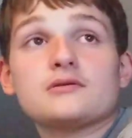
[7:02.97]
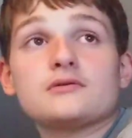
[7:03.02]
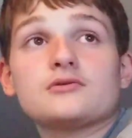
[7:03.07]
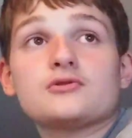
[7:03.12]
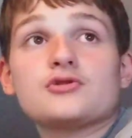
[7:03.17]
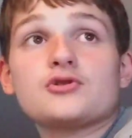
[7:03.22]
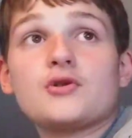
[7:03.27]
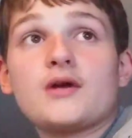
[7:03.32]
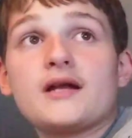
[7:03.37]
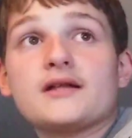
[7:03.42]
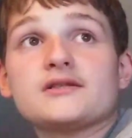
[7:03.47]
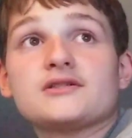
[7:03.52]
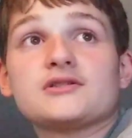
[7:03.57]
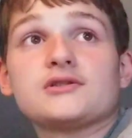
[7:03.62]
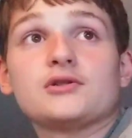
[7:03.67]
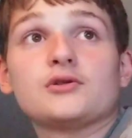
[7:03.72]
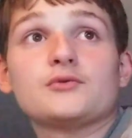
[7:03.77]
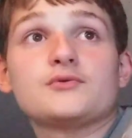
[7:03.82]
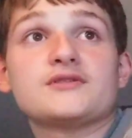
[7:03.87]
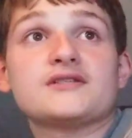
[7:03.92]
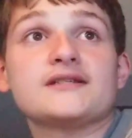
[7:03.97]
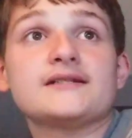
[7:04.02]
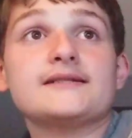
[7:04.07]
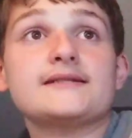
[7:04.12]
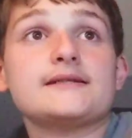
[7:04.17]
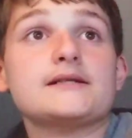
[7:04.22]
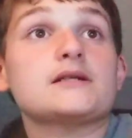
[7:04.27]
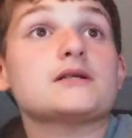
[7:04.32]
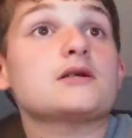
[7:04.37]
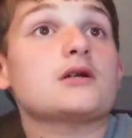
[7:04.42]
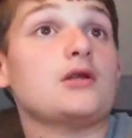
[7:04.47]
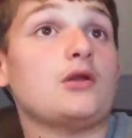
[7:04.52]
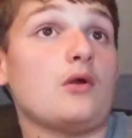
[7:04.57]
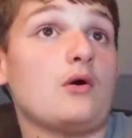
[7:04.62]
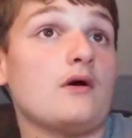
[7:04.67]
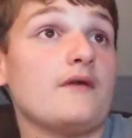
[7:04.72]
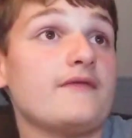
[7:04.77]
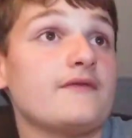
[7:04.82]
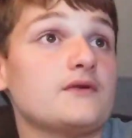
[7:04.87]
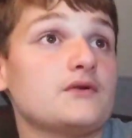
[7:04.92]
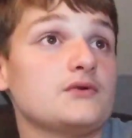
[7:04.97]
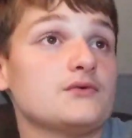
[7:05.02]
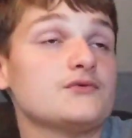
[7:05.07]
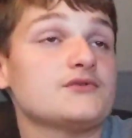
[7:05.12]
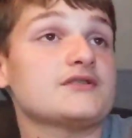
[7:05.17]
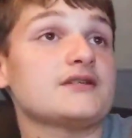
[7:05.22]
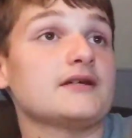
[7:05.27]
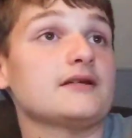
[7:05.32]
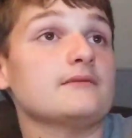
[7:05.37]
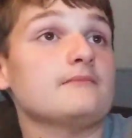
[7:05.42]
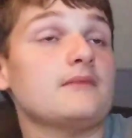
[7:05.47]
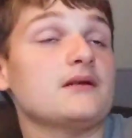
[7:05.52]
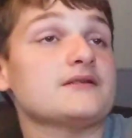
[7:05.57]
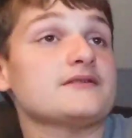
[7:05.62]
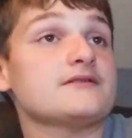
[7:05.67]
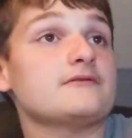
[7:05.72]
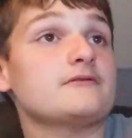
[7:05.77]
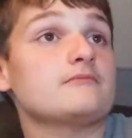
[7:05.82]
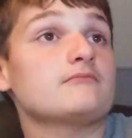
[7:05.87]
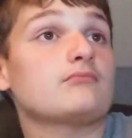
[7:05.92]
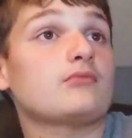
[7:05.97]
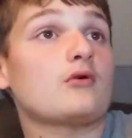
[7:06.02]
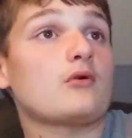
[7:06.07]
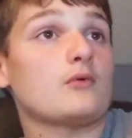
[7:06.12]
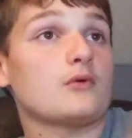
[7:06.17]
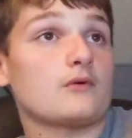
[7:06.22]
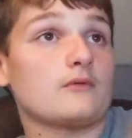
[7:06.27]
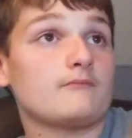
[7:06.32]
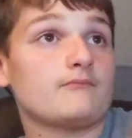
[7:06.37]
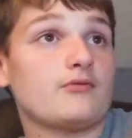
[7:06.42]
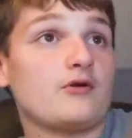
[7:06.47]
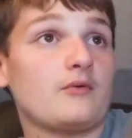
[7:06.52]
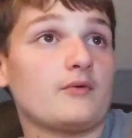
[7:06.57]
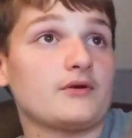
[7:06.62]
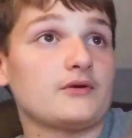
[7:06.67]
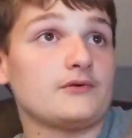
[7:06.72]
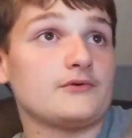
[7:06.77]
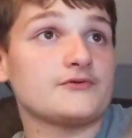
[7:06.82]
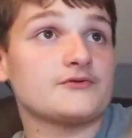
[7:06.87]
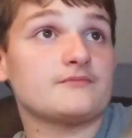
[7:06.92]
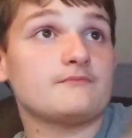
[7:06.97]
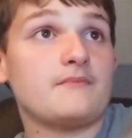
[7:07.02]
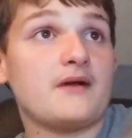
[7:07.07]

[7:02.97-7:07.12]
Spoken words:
translucent cloth used in Muslim burials.